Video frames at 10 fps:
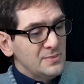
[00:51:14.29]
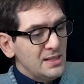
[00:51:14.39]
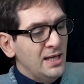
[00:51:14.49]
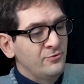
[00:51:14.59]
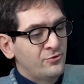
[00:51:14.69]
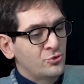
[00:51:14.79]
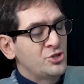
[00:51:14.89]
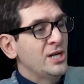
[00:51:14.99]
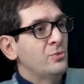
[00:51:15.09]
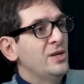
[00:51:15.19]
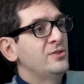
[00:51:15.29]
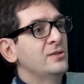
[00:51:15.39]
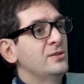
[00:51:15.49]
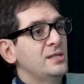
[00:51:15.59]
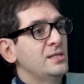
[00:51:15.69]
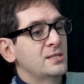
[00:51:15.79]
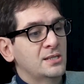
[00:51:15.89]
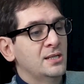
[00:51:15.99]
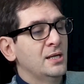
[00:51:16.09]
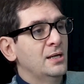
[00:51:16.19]
and for generating these
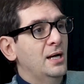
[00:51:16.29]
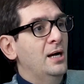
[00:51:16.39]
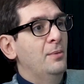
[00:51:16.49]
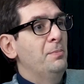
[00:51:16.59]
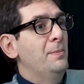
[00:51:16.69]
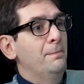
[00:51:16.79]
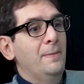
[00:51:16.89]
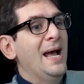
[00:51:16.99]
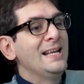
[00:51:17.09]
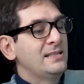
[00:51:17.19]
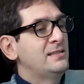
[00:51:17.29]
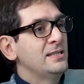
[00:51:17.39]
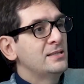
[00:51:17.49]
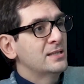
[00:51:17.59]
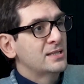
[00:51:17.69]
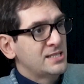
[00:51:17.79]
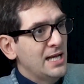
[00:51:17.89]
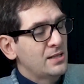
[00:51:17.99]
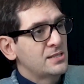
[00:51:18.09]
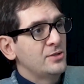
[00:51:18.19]
uh, edited
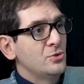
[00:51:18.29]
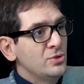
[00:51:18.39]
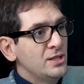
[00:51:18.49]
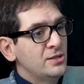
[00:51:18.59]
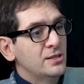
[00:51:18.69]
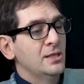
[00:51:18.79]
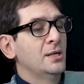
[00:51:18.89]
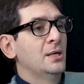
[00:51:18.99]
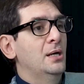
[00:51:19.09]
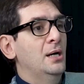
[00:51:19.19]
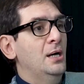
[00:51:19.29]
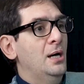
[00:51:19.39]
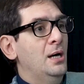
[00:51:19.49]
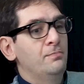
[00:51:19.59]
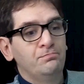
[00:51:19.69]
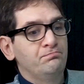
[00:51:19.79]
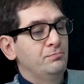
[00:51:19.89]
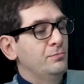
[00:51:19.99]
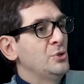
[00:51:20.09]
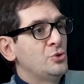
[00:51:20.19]
cells that you need,
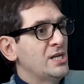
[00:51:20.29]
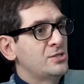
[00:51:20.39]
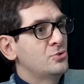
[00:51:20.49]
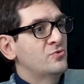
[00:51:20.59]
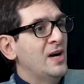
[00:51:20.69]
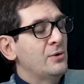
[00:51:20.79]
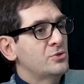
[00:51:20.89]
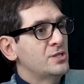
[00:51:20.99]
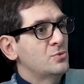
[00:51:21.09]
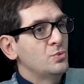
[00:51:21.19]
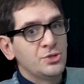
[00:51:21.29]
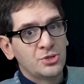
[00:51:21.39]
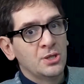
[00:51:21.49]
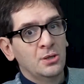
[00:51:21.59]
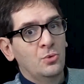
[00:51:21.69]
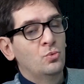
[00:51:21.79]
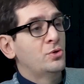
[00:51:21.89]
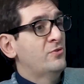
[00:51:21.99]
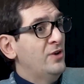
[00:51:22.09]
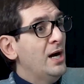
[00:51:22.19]
you just use viruses, which
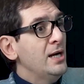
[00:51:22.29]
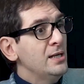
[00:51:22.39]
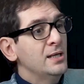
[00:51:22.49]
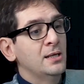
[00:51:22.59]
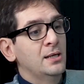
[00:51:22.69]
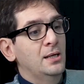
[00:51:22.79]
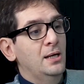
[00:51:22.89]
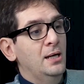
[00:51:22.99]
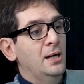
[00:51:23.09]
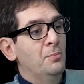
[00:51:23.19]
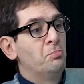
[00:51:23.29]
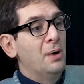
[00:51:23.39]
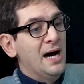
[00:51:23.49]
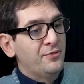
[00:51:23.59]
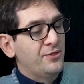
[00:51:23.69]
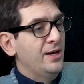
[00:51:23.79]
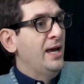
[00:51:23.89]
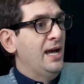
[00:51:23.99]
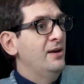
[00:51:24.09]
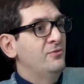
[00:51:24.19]
work fine, but
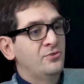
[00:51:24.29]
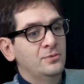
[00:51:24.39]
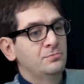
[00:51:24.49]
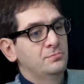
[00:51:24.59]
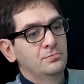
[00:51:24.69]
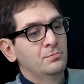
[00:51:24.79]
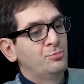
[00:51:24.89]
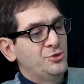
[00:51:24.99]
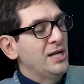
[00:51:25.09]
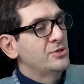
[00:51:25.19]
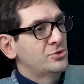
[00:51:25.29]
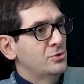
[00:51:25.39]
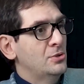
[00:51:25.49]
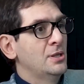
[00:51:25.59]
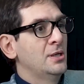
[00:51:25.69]
have potential